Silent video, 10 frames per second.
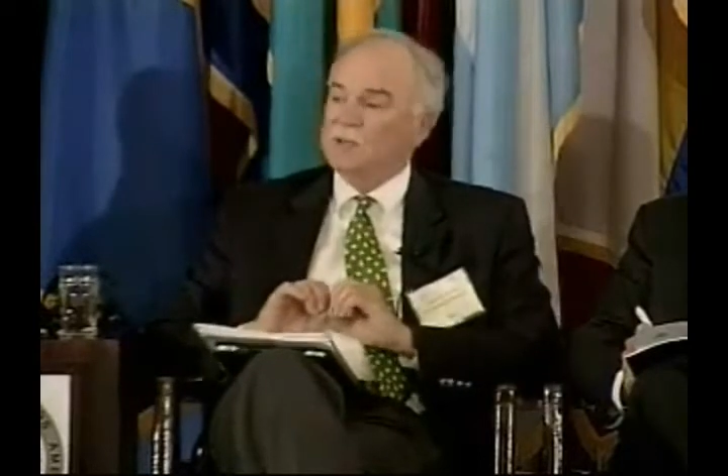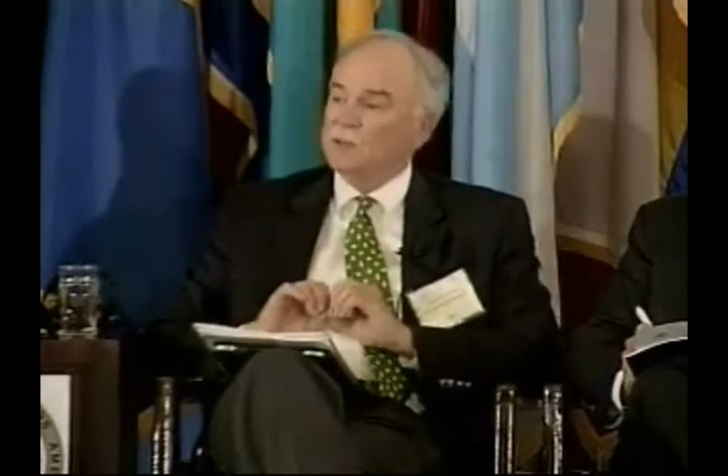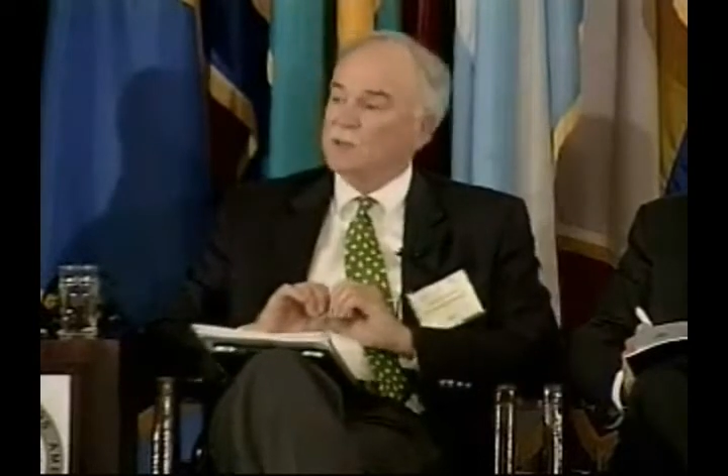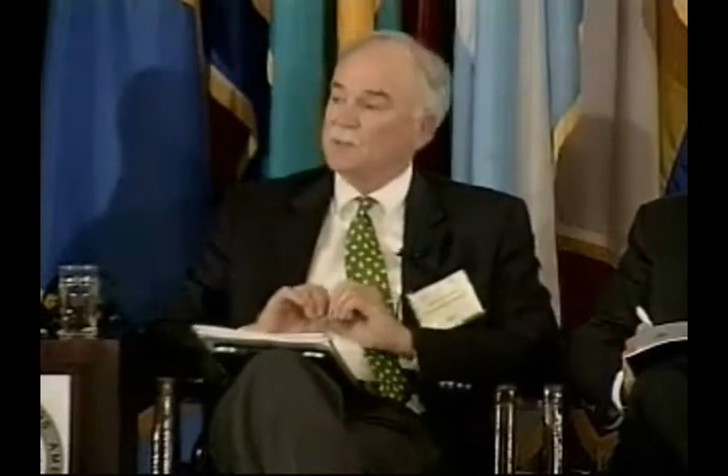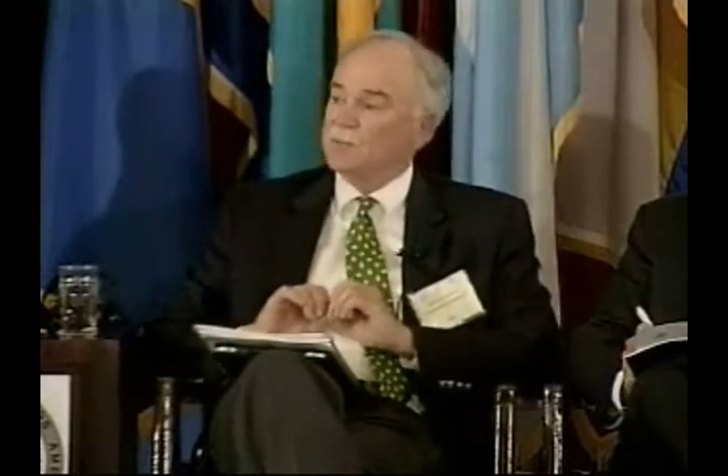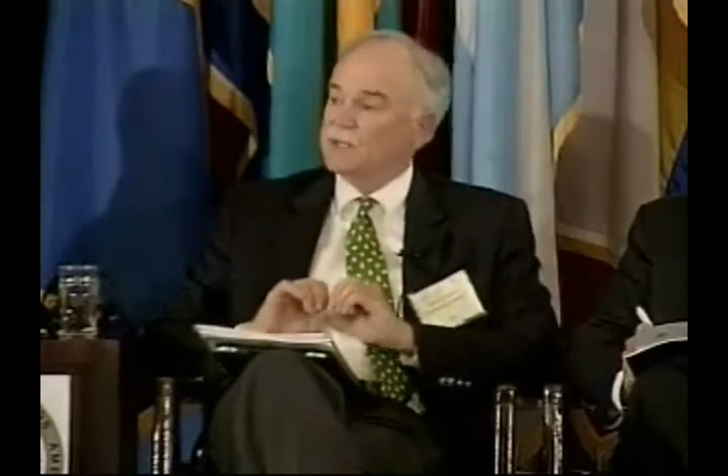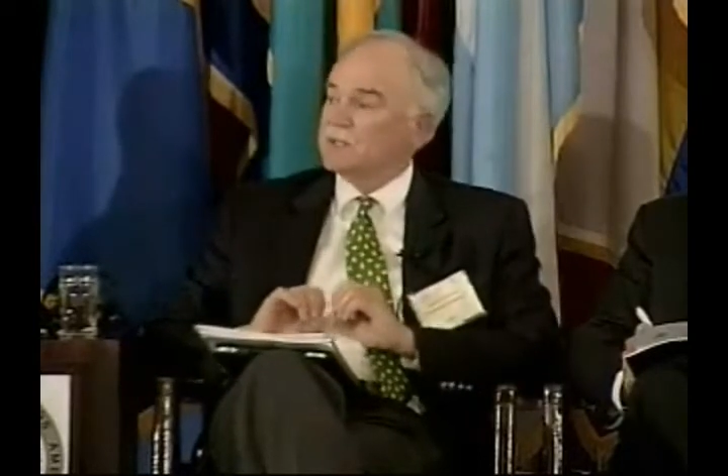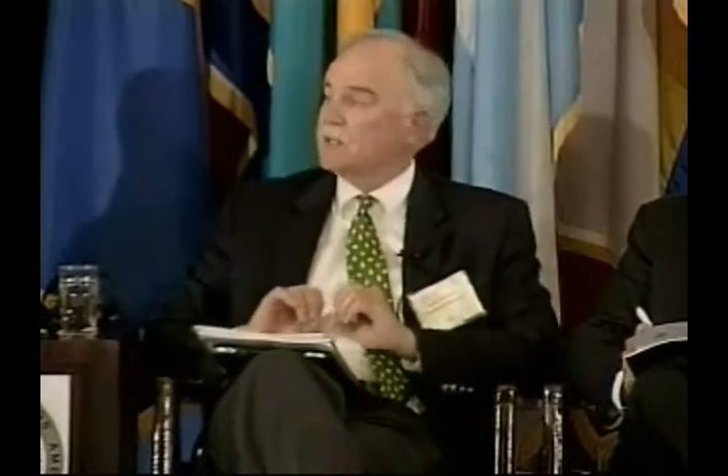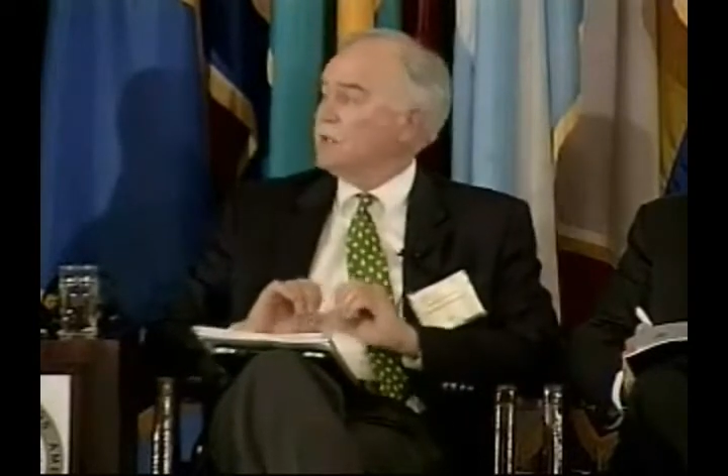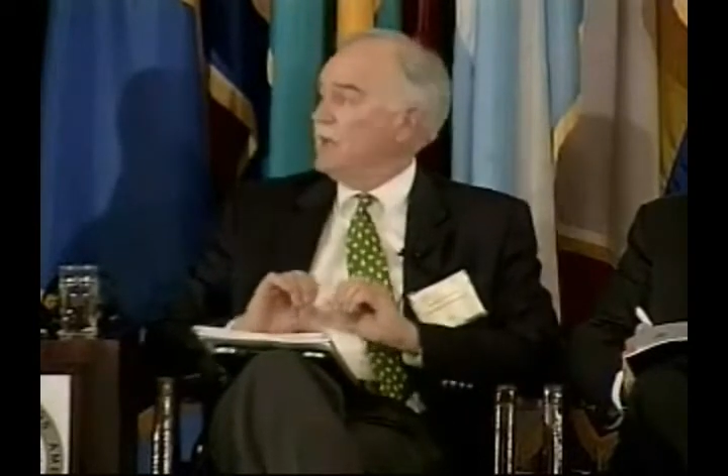be doing
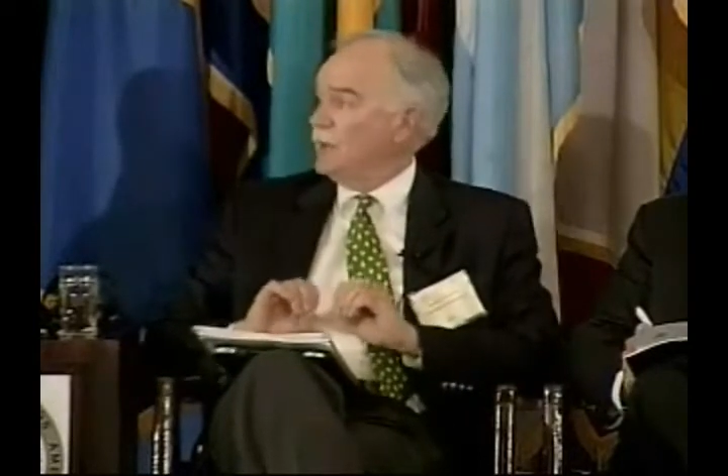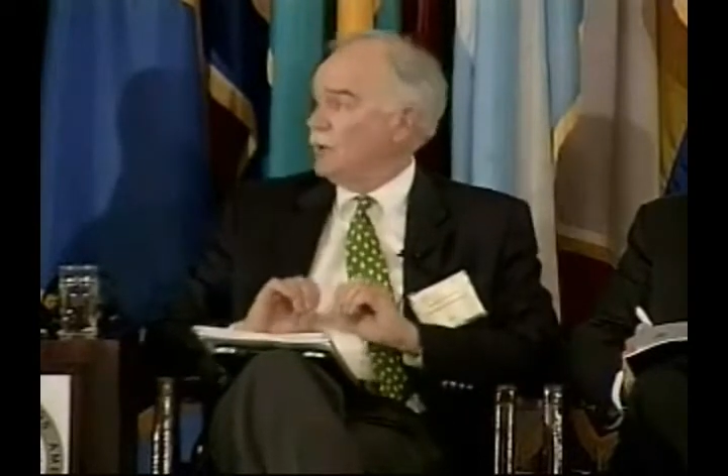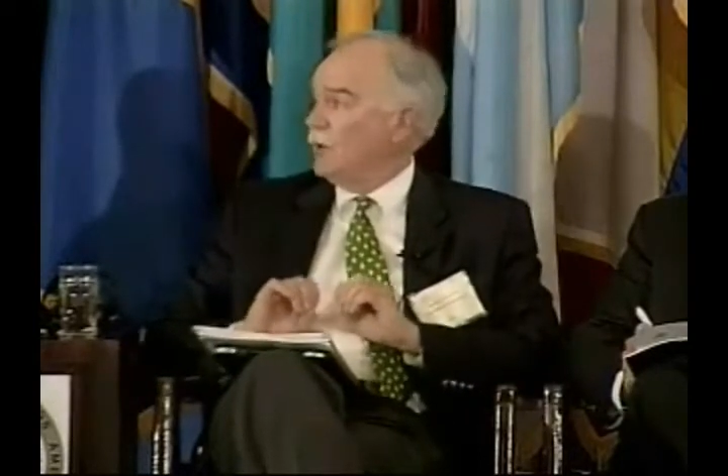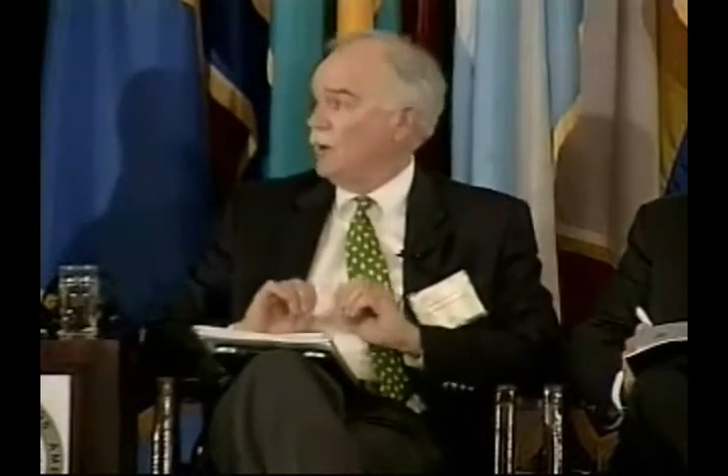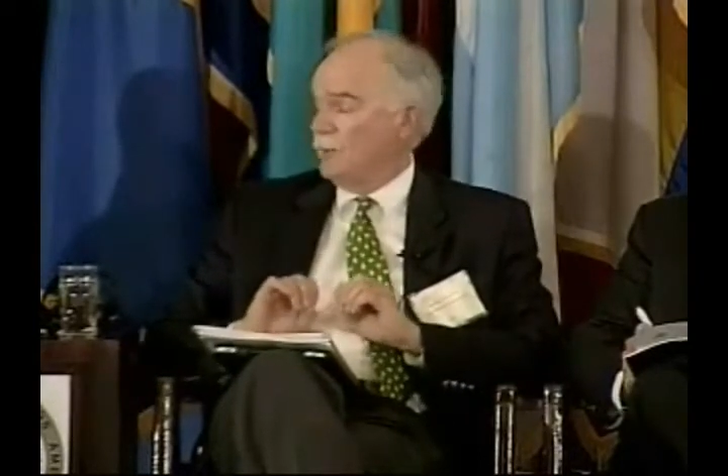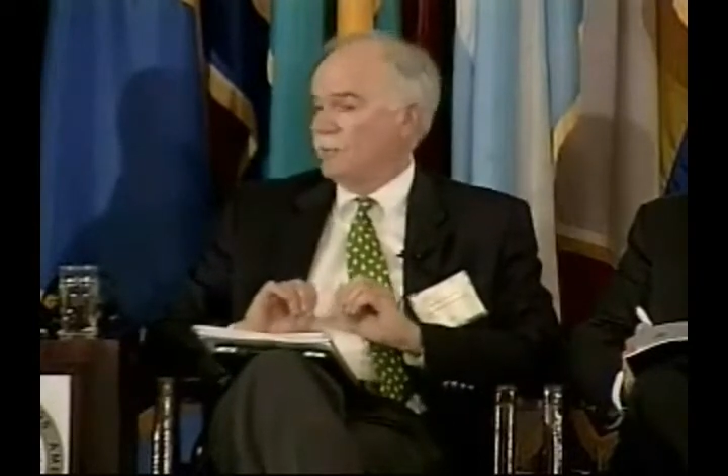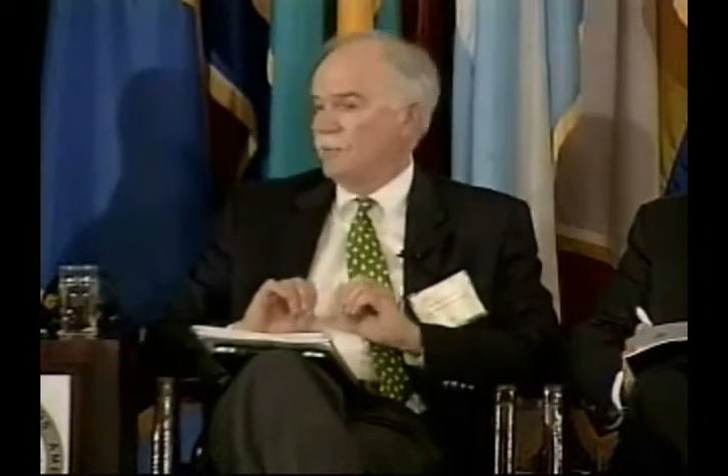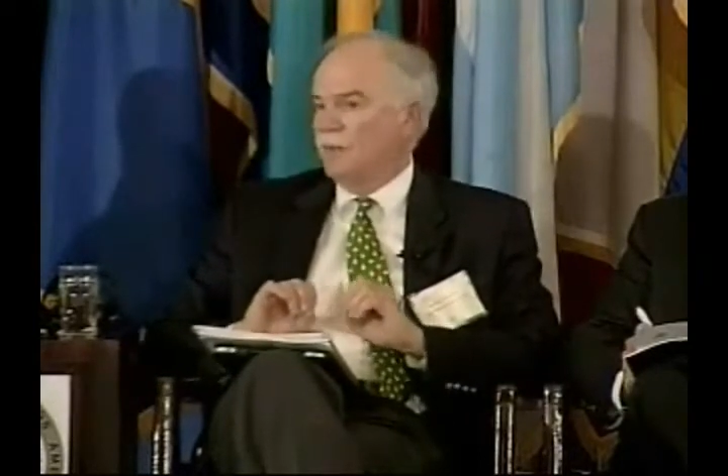business at all.